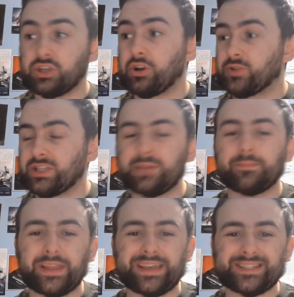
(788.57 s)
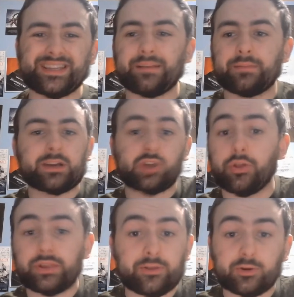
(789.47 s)
you know, siblings did because all
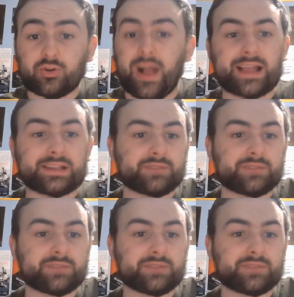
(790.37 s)
the other dragons